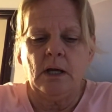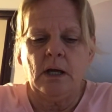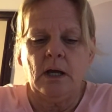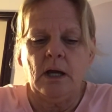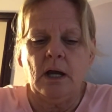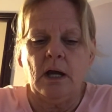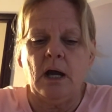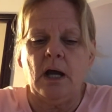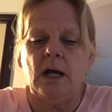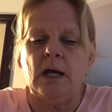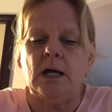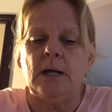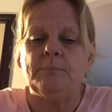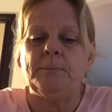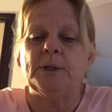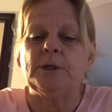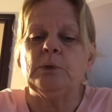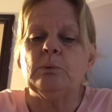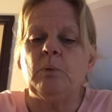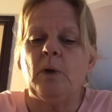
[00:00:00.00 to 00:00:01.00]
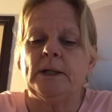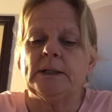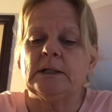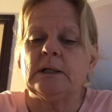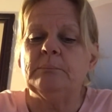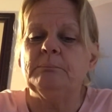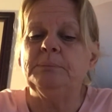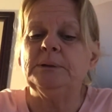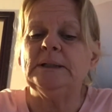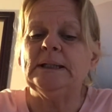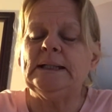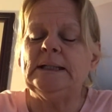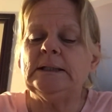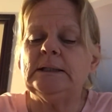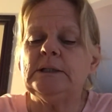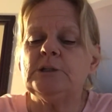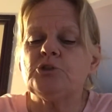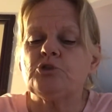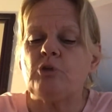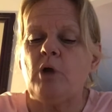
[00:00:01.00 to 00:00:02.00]
But you want to
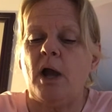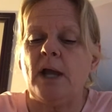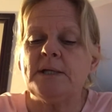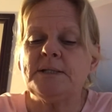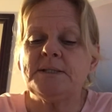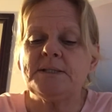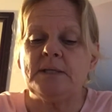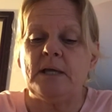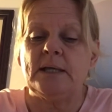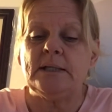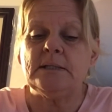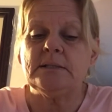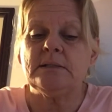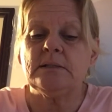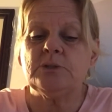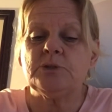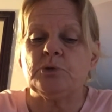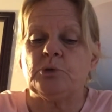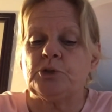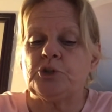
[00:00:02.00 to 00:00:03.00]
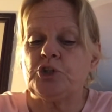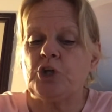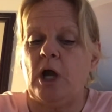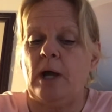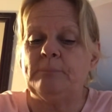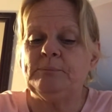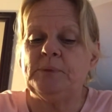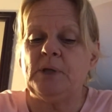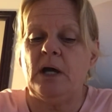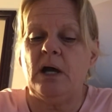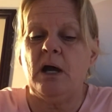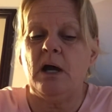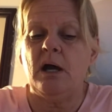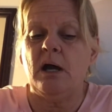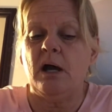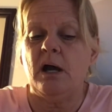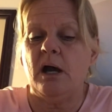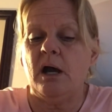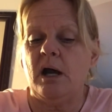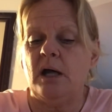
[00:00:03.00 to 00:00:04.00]
completely dry slices or chopped
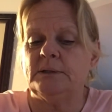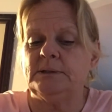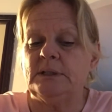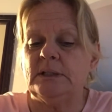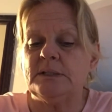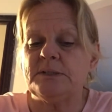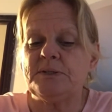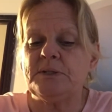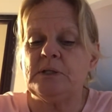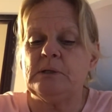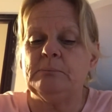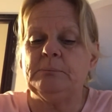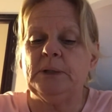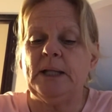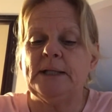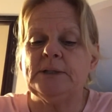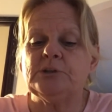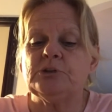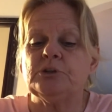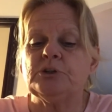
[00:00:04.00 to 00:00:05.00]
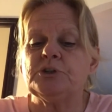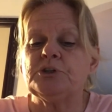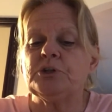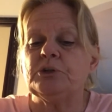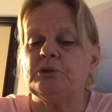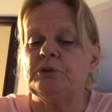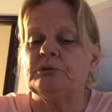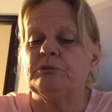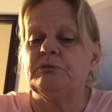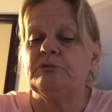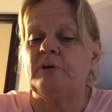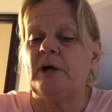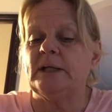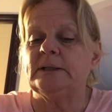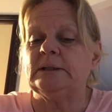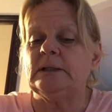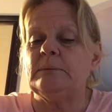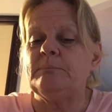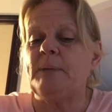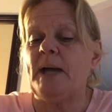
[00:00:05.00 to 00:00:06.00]
onions in a blender until they're
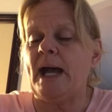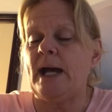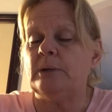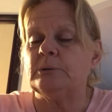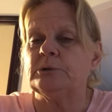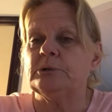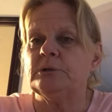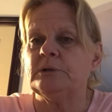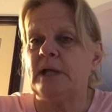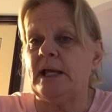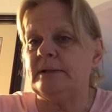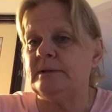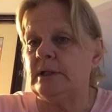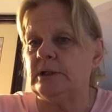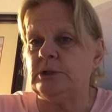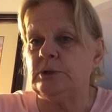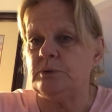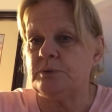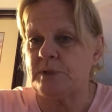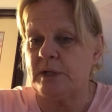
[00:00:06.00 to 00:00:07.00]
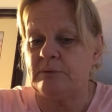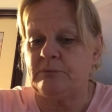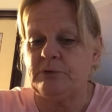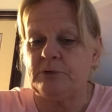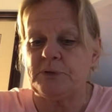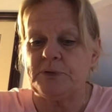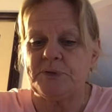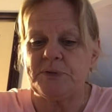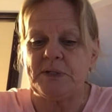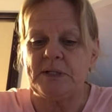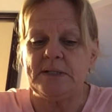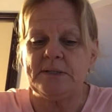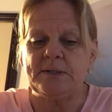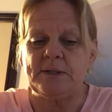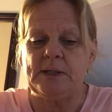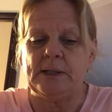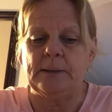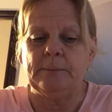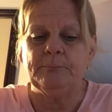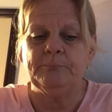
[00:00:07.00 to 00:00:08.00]
finely powdered, and then use that for a
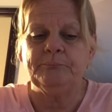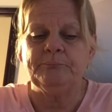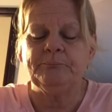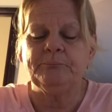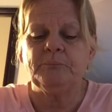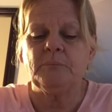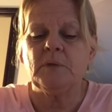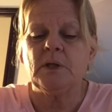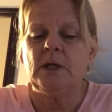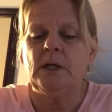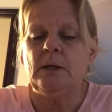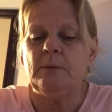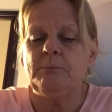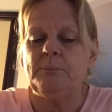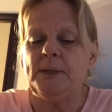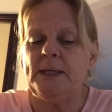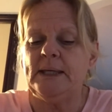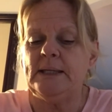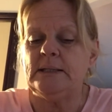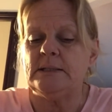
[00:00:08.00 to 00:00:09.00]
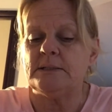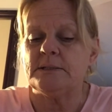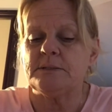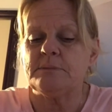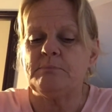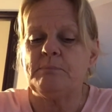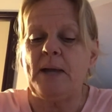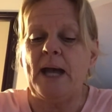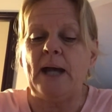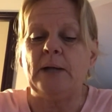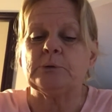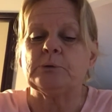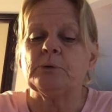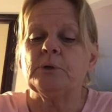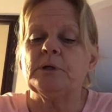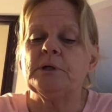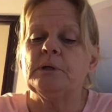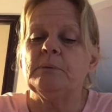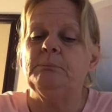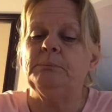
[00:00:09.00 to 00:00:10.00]
seasoning. Peas, powder
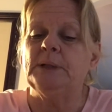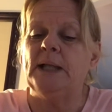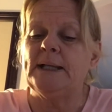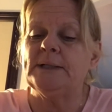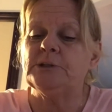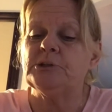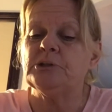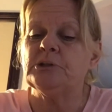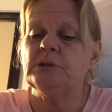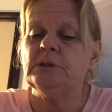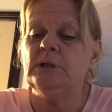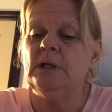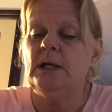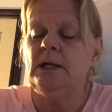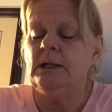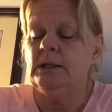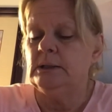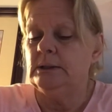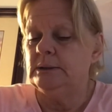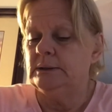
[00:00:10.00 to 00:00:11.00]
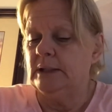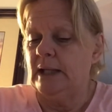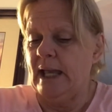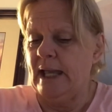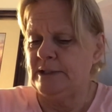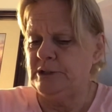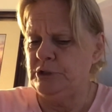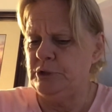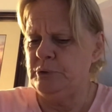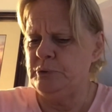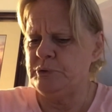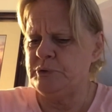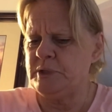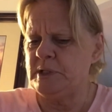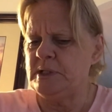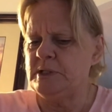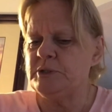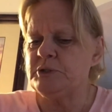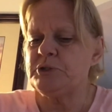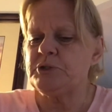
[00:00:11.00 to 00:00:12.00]
it in a blender and use
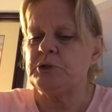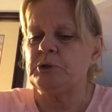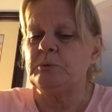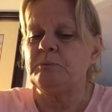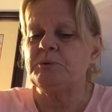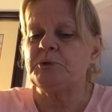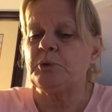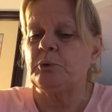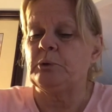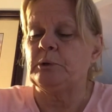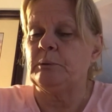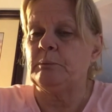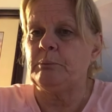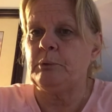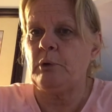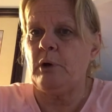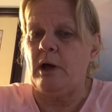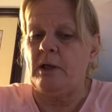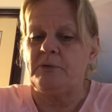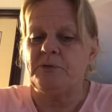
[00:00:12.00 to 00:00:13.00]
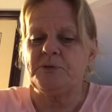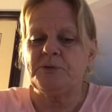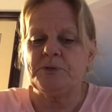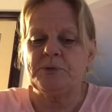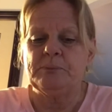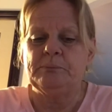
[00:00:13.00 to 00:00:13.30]
it in soups or in broths.